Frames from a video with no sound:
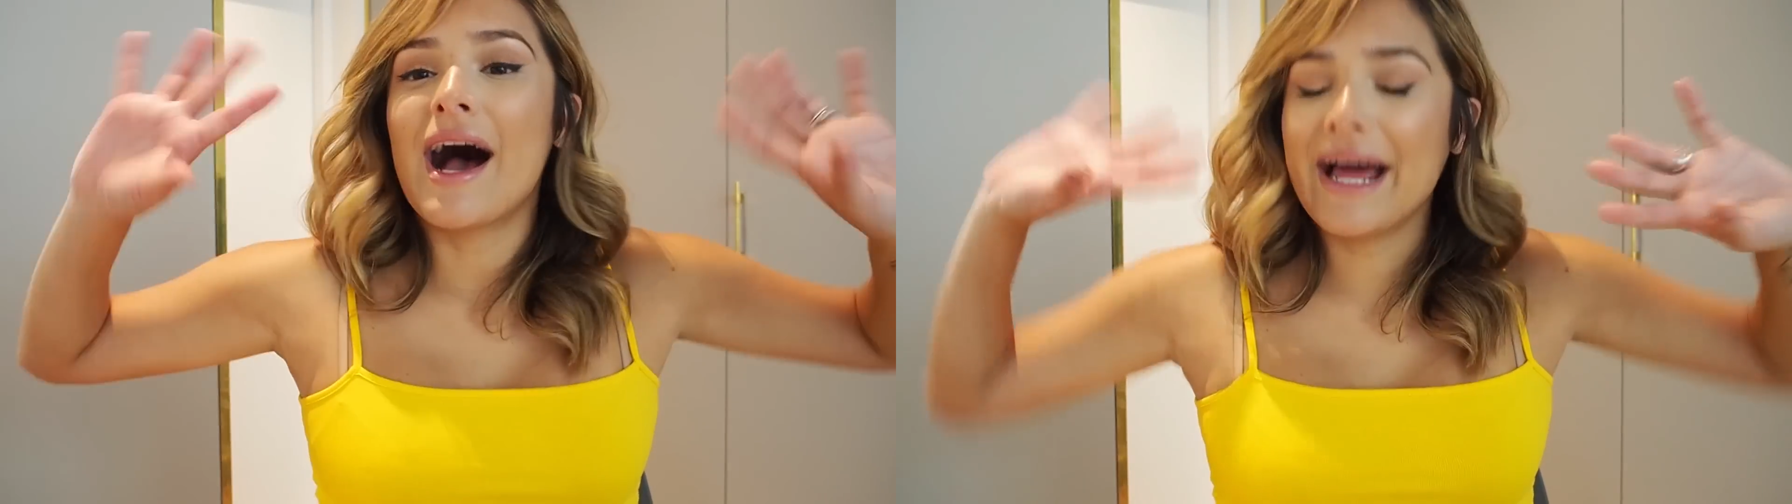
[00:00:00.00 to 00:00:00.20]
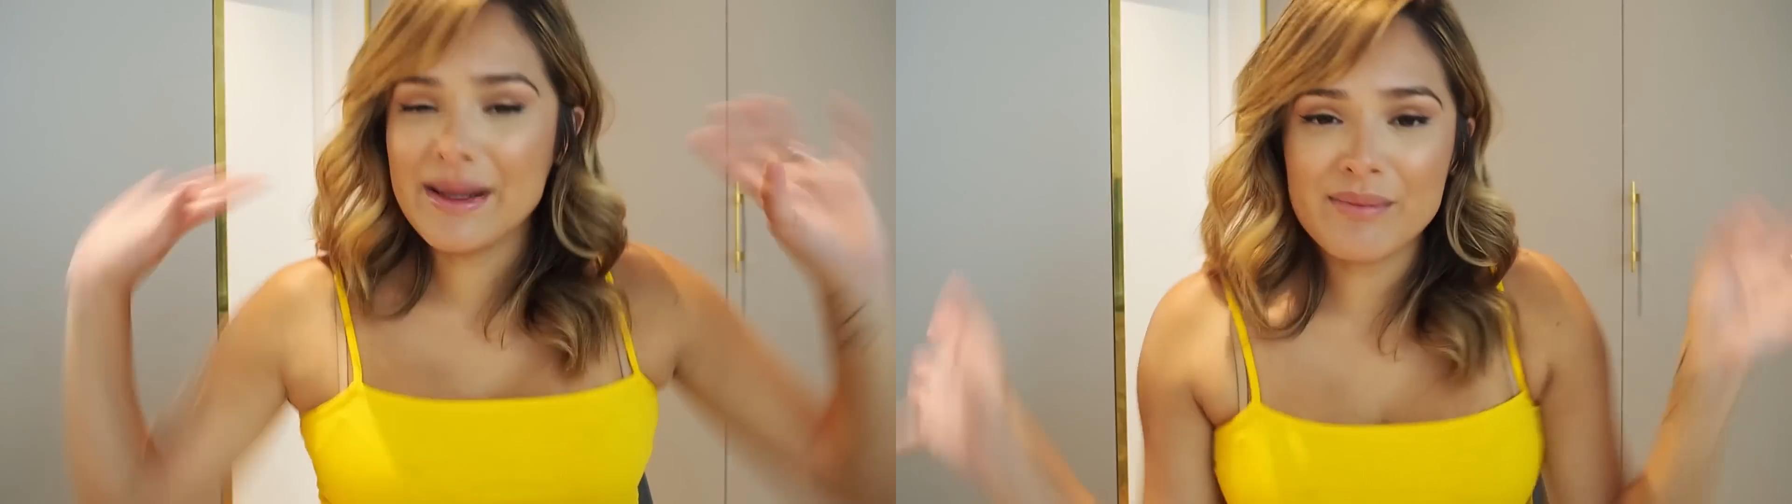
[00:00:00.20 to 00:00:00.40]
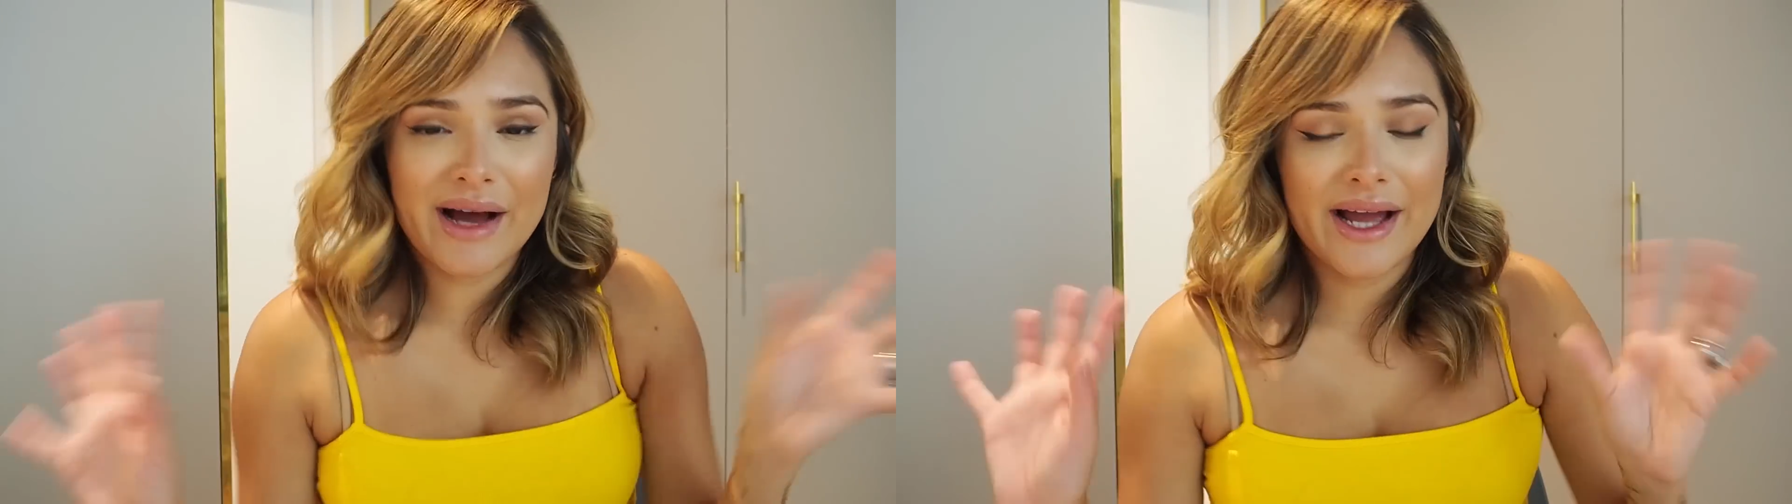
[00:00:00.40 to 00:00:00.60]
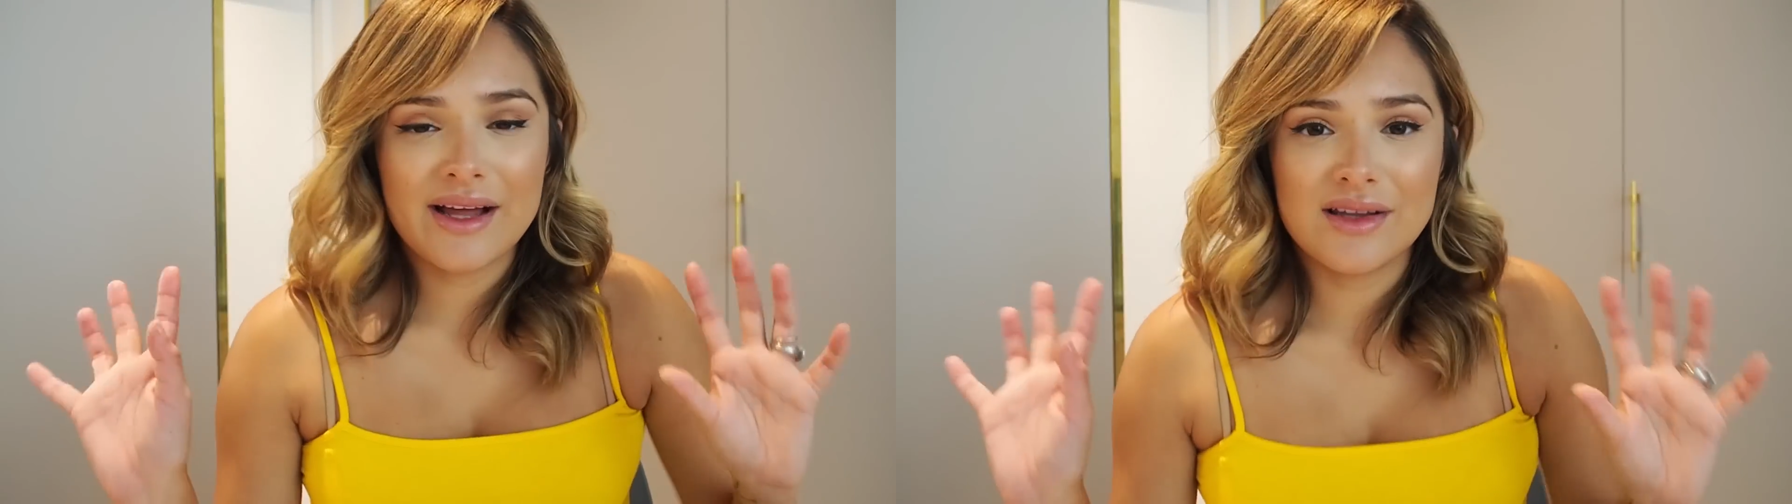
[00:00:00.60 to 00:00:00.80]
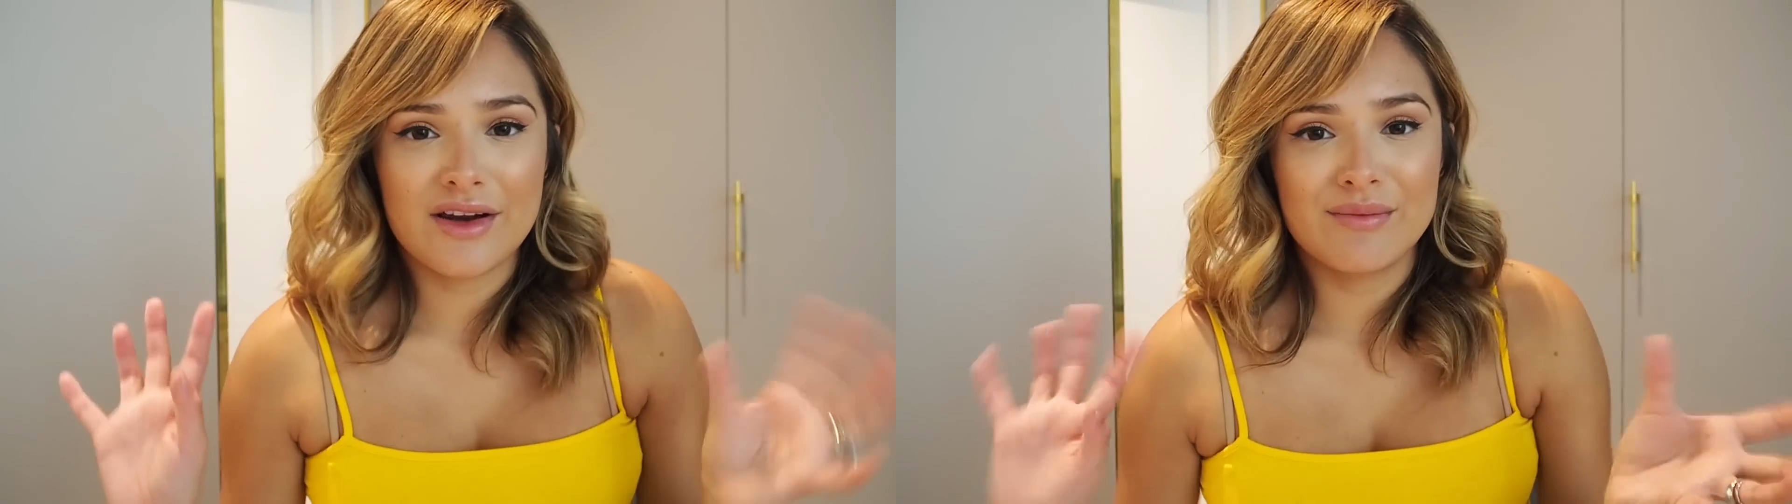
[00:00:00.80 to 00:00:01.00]
I didn't buy
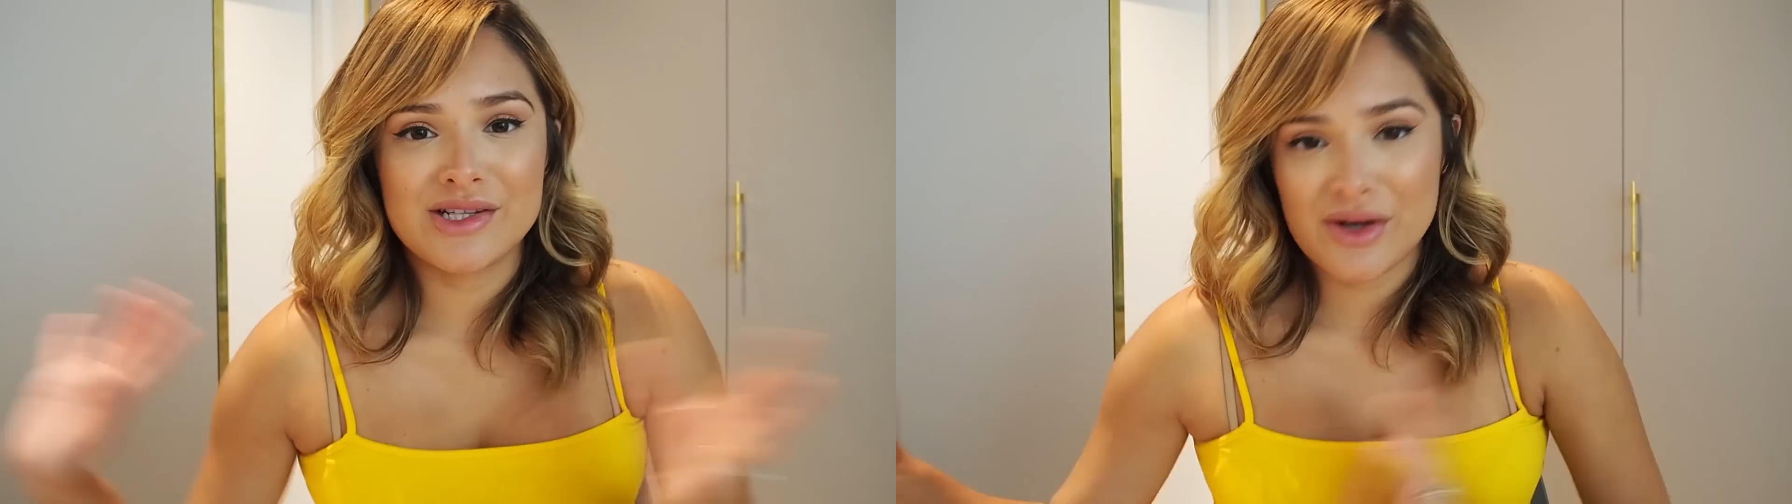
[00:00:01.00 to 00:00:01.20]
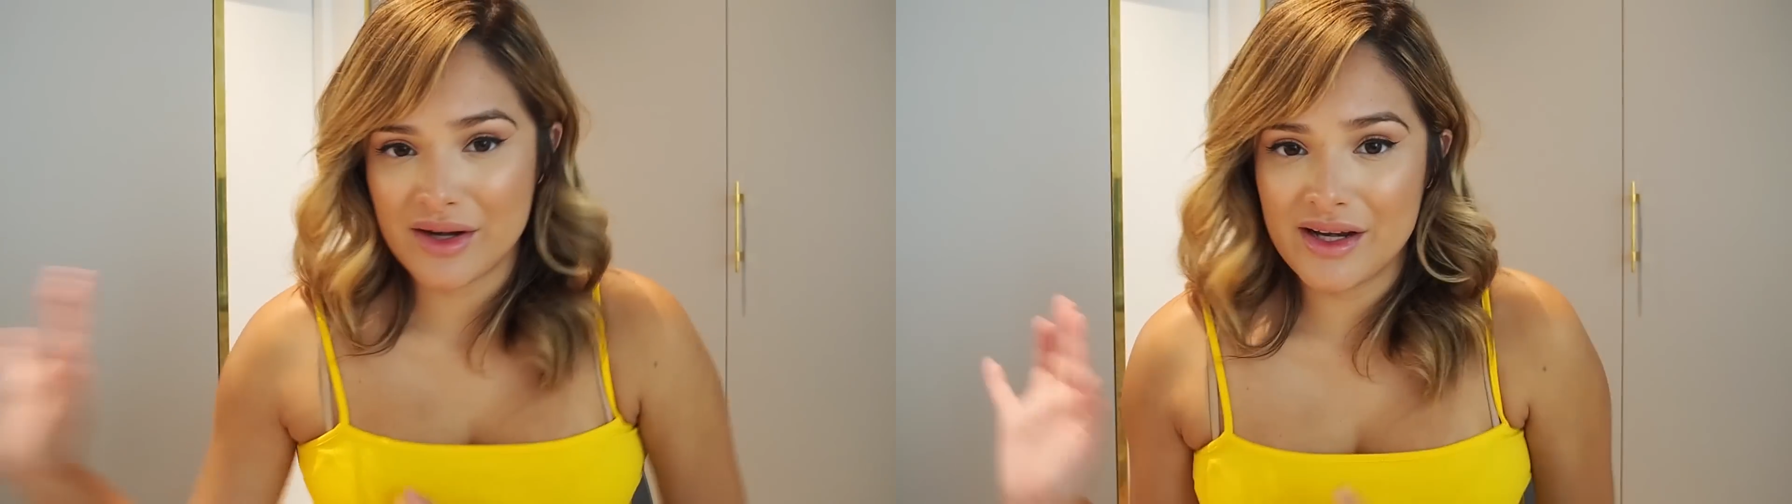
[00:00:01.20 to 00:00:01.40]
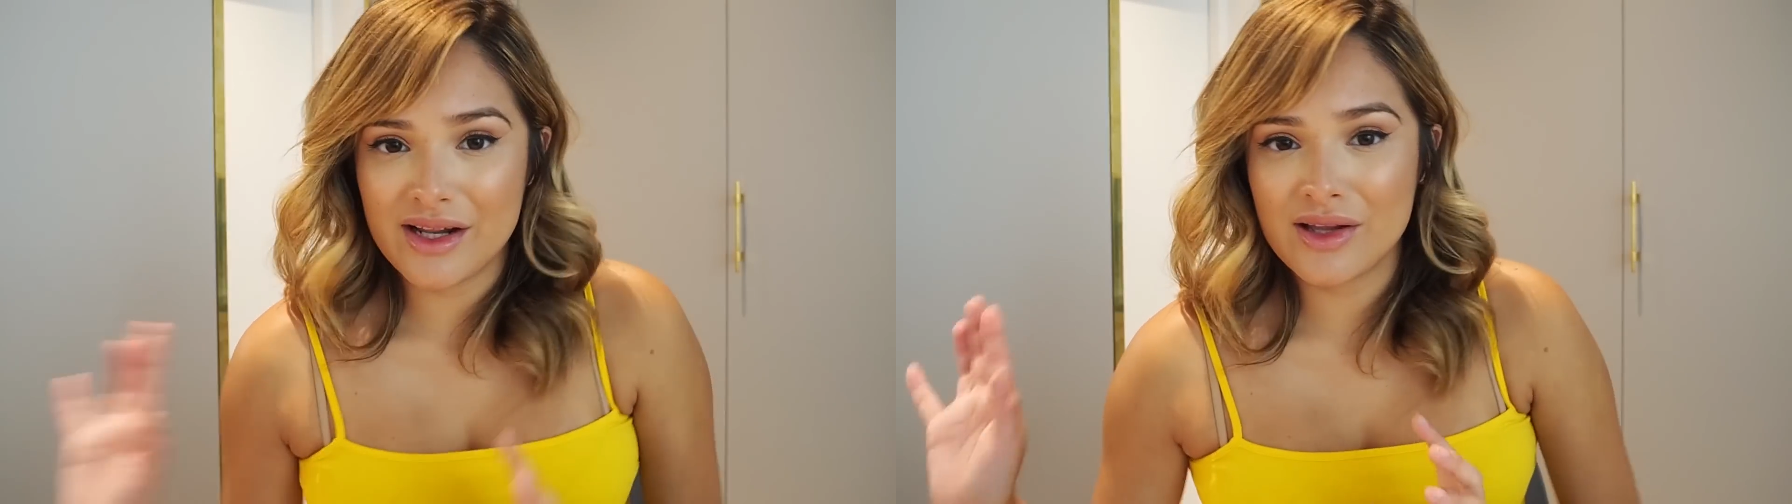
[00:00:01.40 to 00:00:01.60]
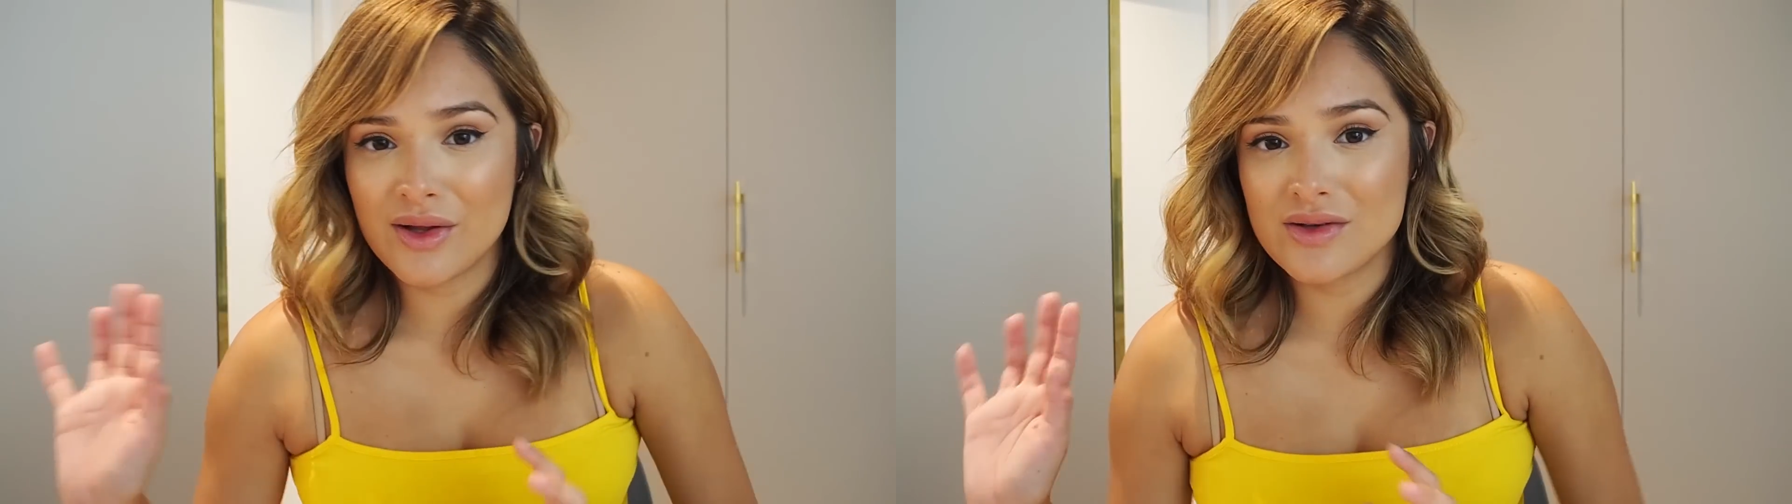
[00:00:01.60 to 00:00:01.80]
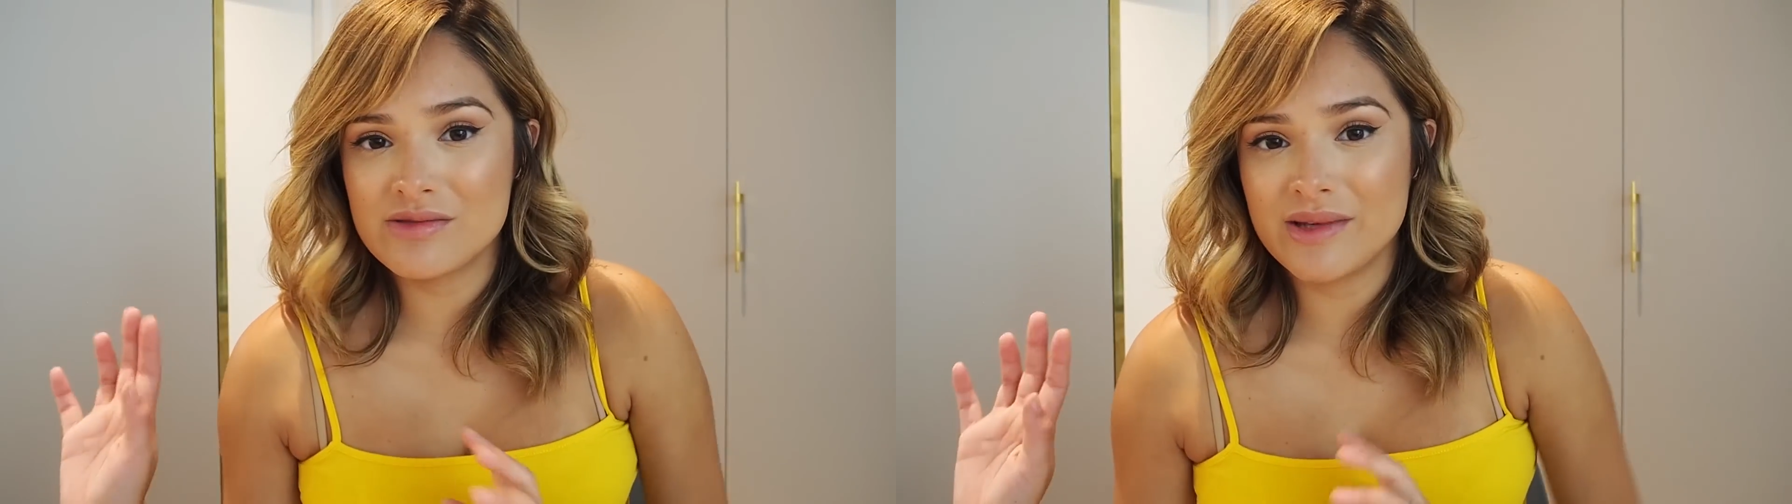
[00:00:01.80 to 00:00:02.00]
a lot of maternity clothes